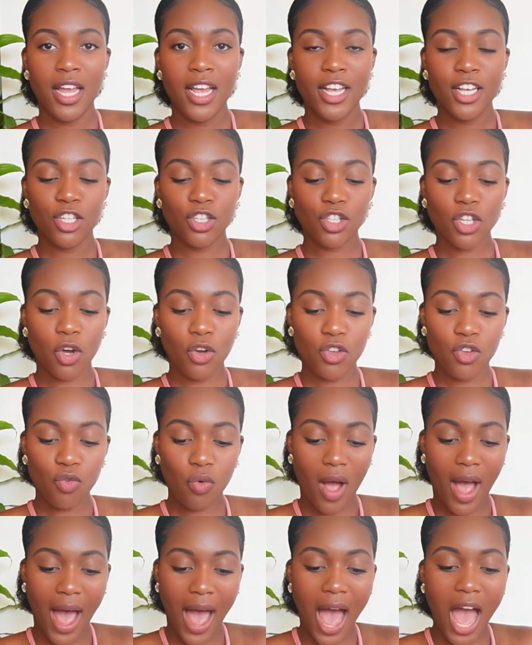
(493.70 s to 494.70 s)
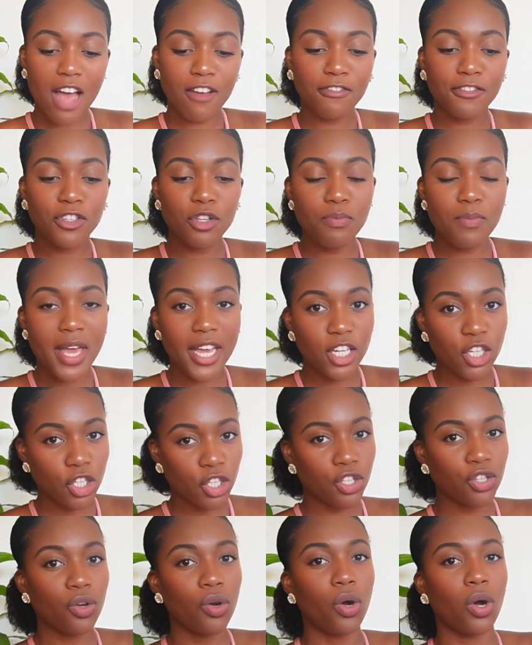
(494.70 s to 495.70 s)
So you have to make
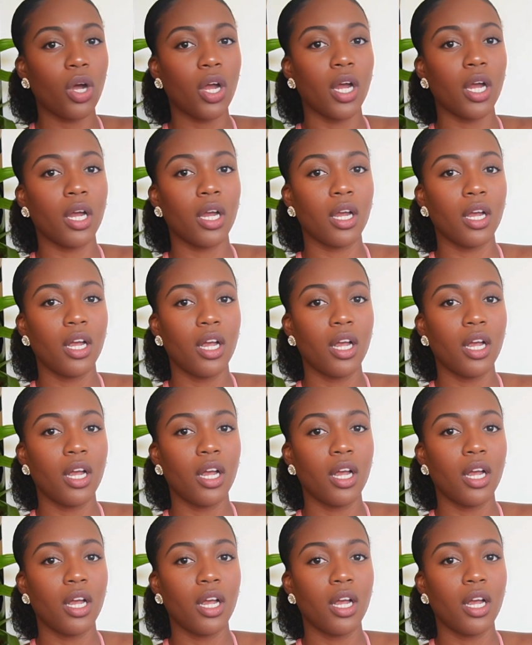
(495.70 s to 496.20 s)
sure